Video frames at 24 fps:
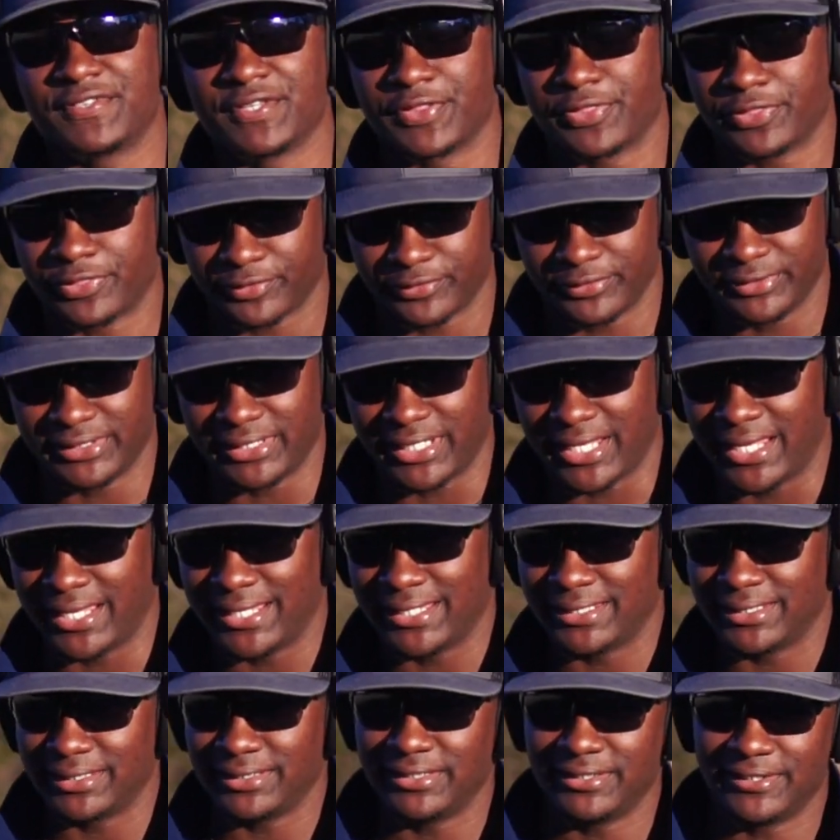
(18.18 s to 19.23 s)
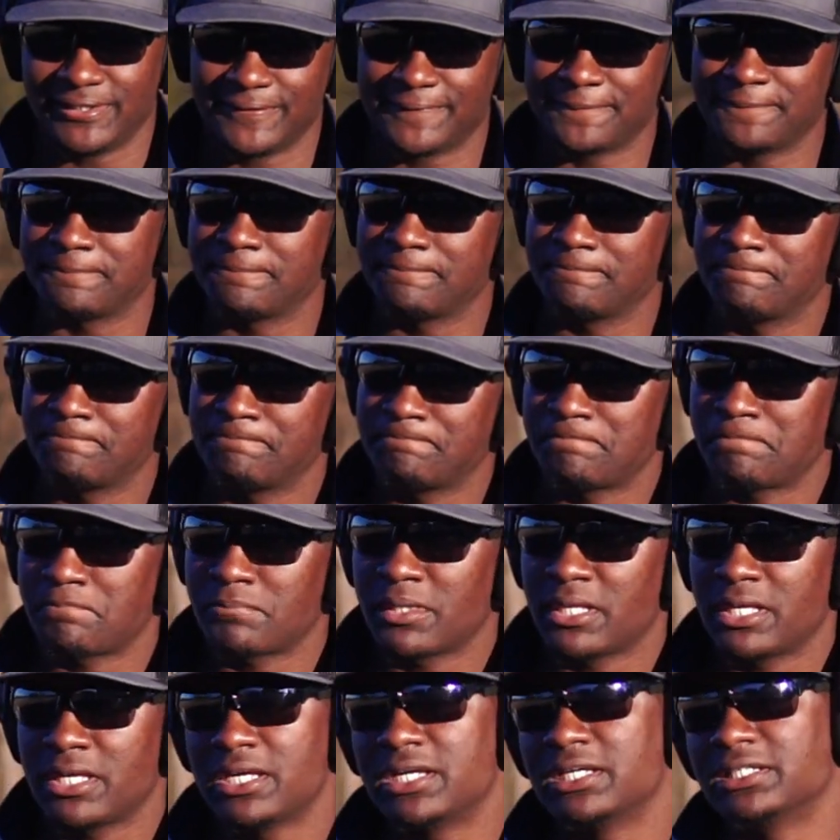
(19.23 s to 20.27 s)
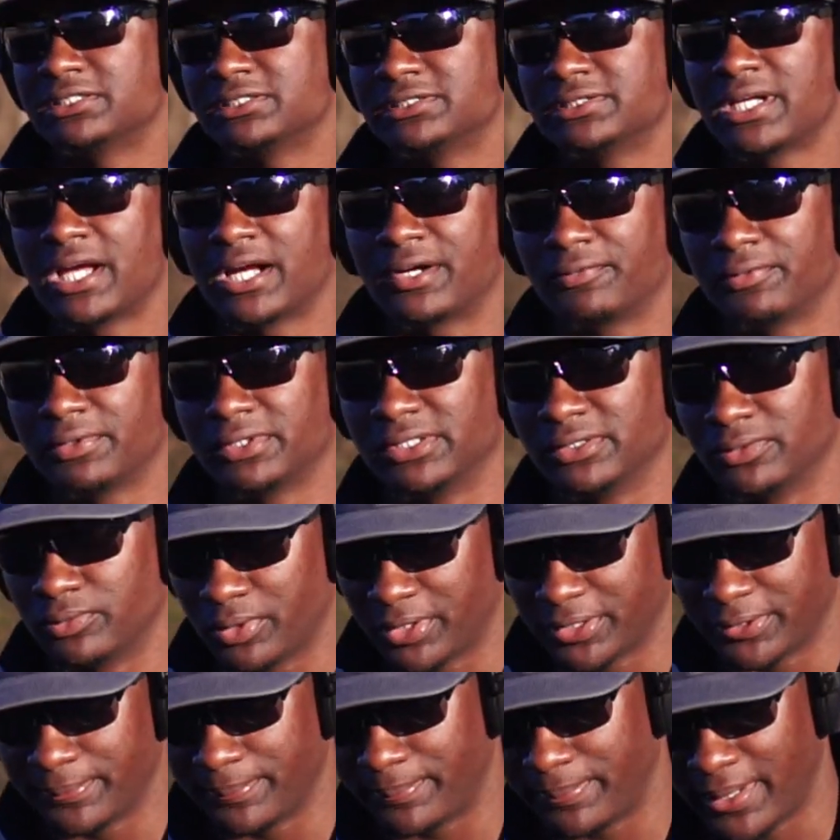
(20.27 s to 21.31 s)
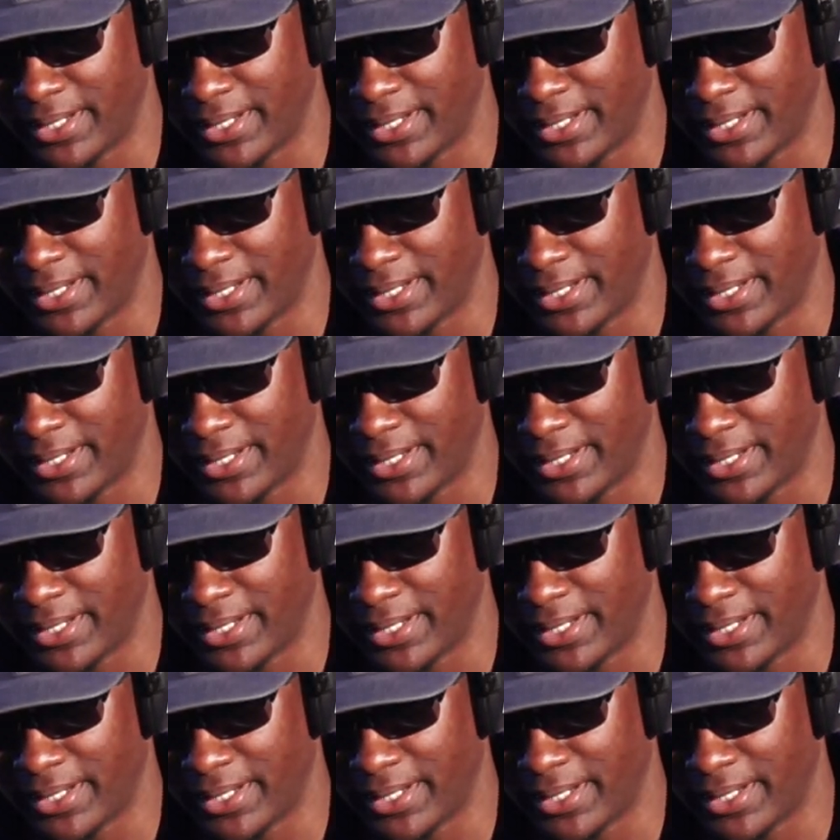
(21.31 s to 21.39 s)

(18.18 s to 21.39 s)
the 380, it's not really worth